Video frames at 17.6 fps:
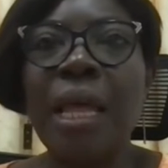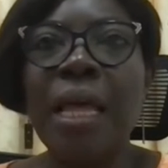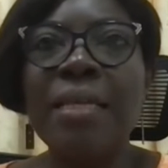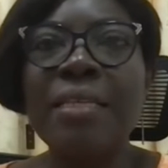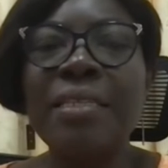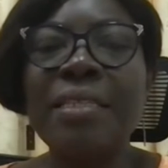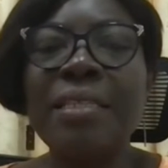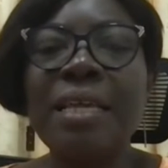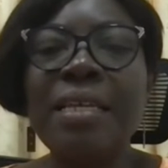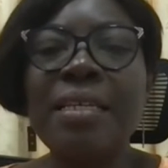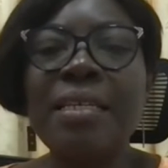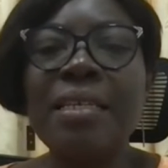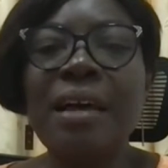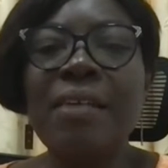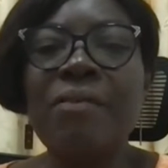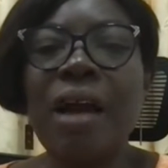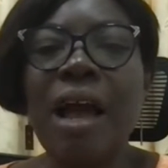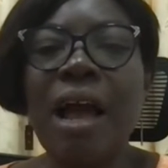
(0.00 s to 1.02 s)
studies
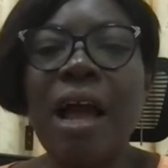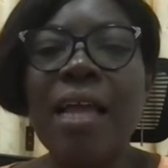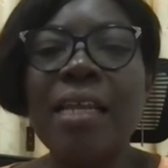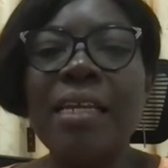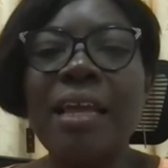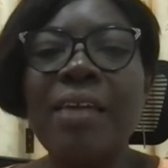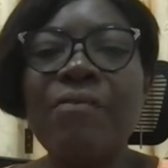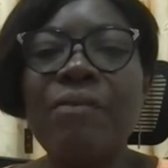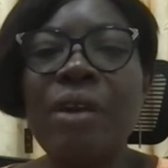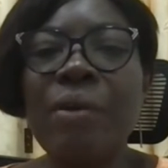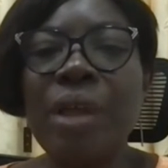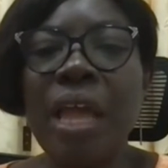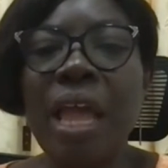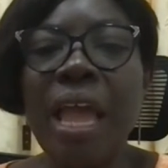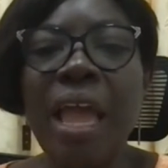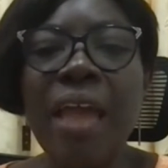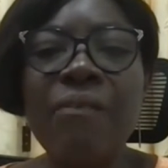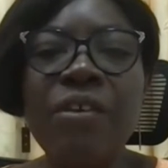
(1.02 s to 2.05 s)
have had a very
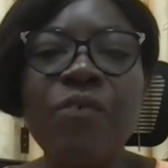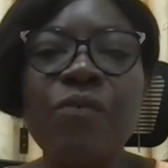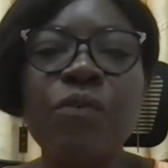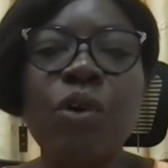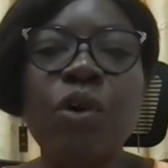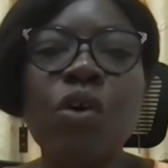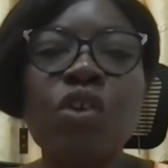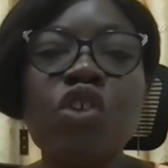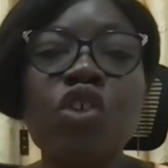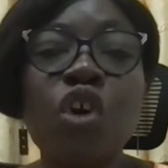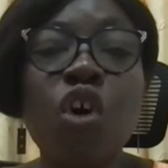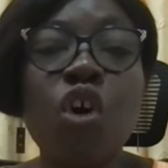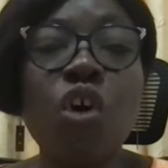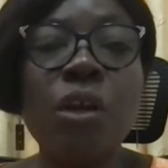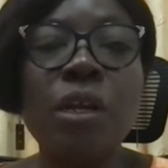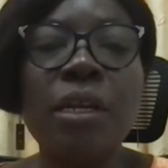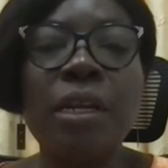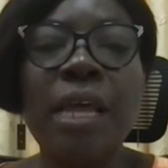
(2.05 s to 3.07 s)
heavy focus
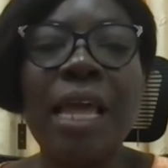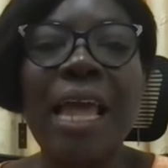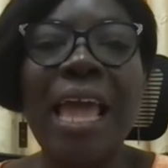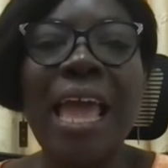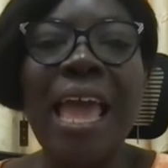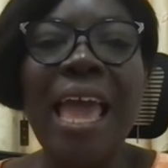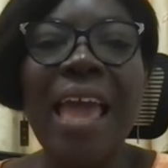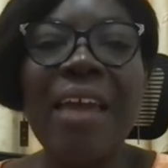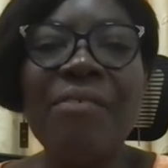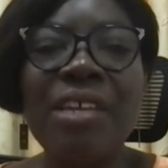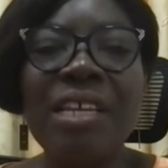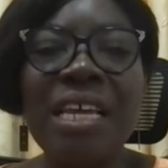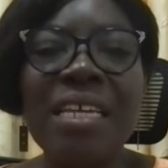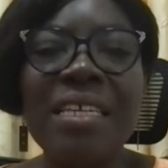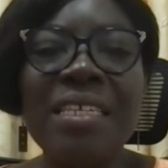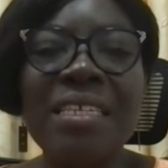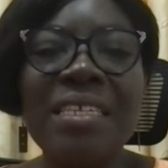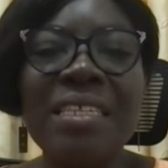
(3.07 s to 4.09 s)
on
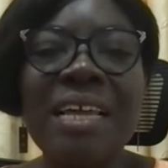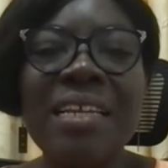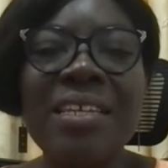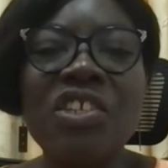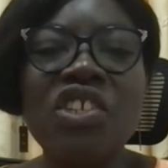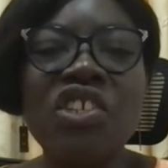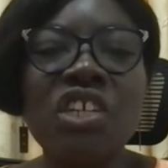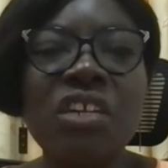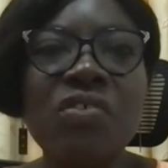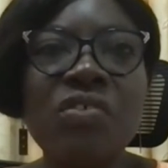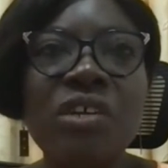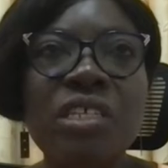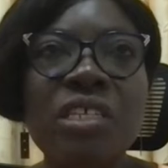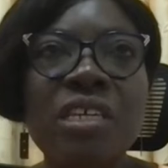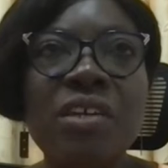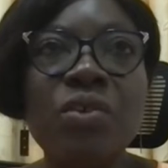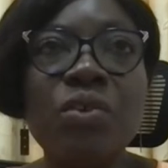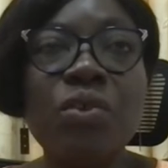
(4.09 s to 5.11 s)
evidence that is
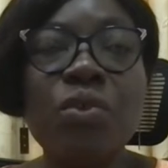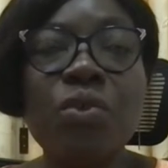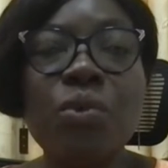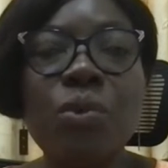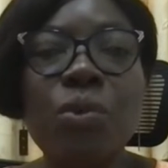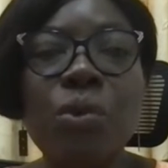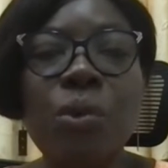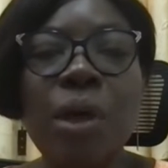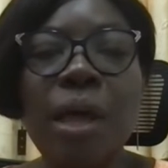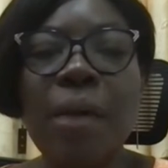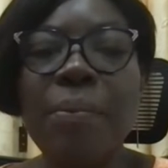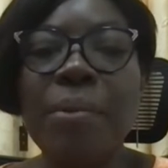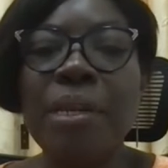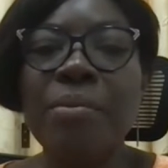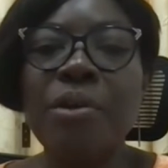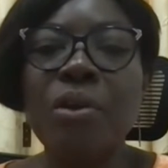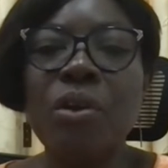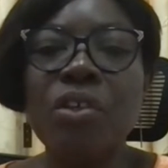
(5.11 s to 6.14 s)
generated through
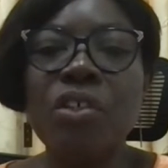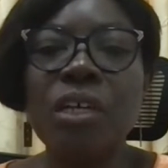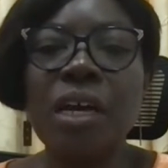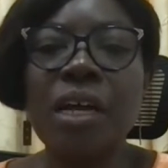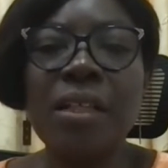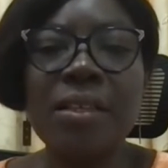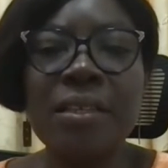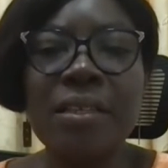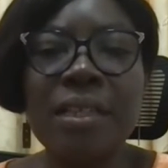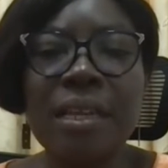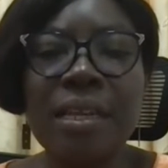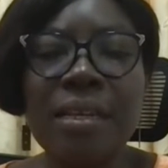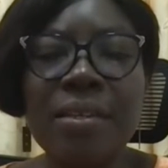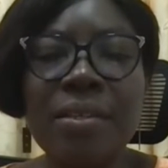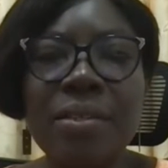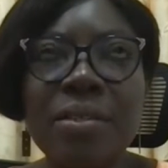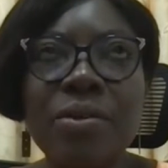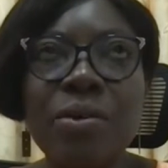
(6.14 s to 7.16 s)
epidemiological
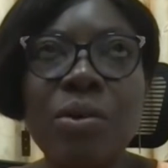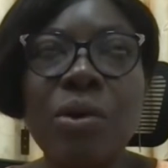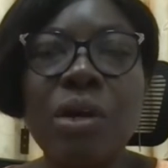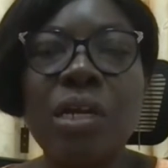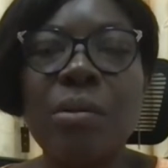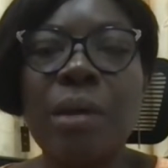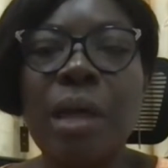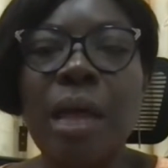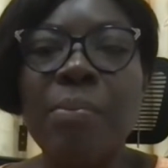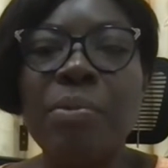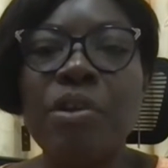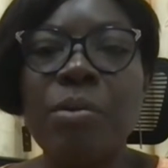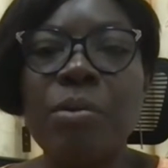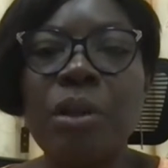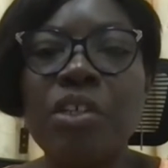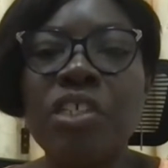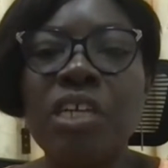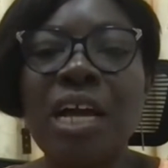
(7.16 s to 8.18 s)
studies or
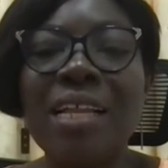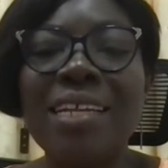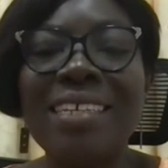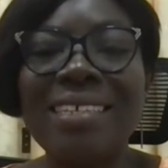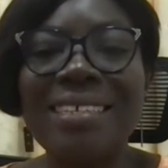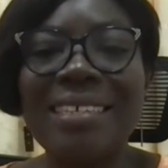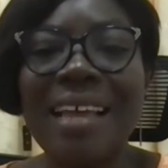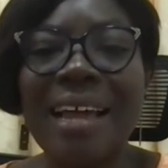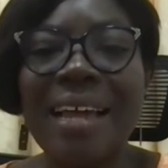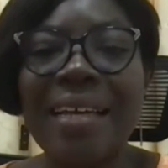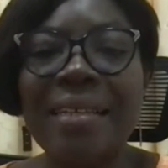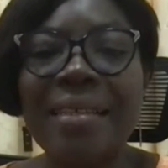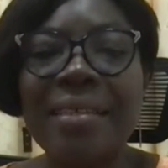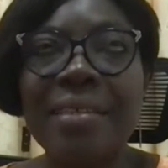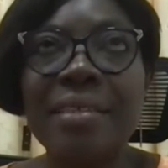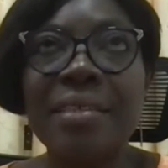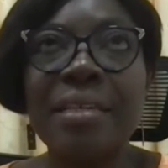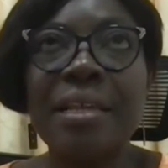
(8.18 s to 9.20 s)
epidemiological
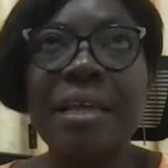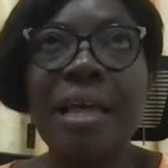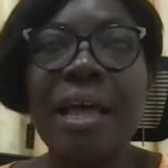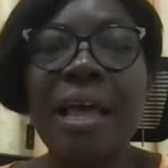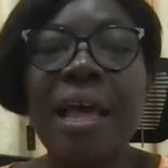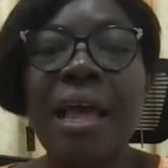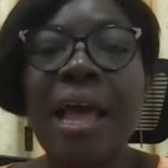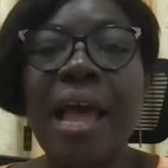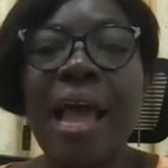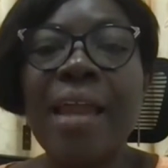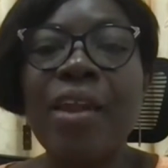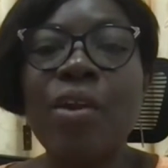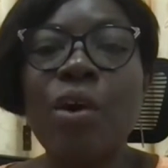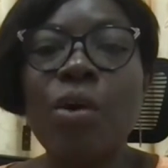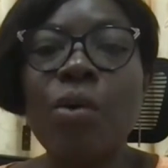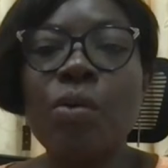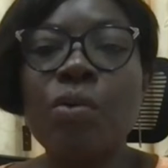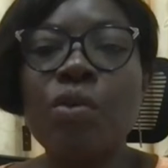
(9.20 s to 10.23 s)
designs, and
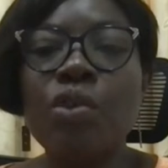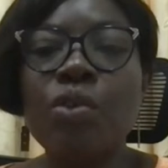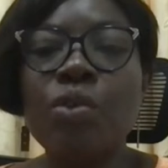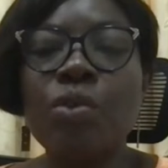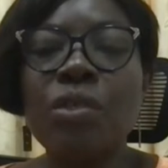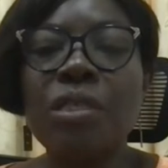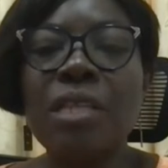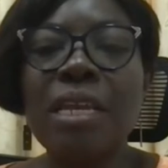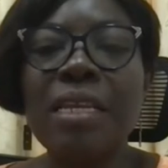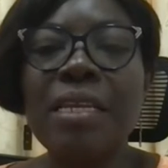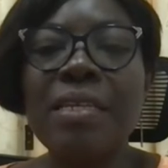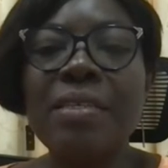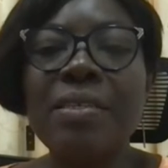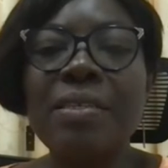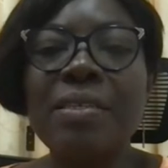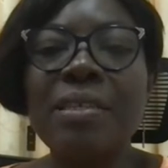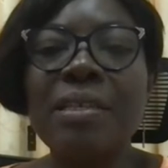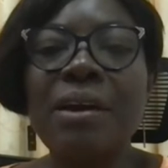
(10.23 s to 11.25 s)
also
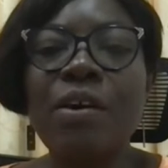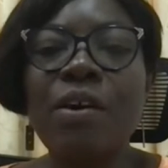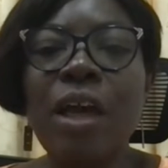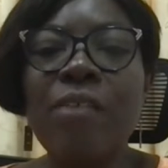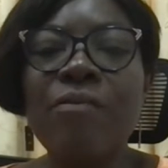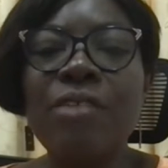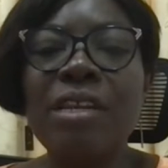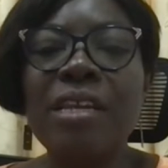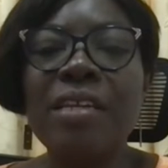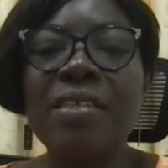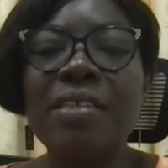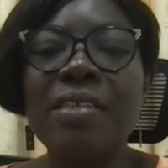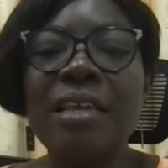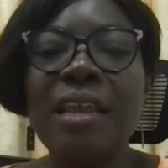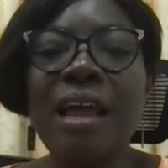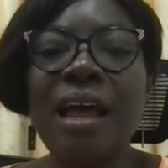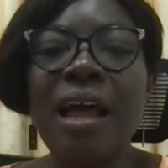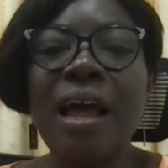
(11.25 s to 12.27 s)
studies or evidence
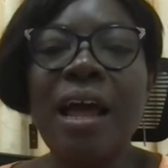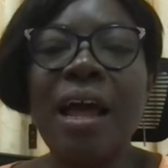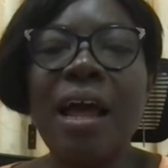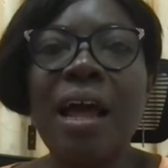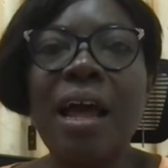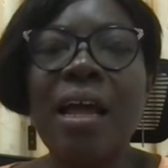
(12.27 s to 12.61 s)
that are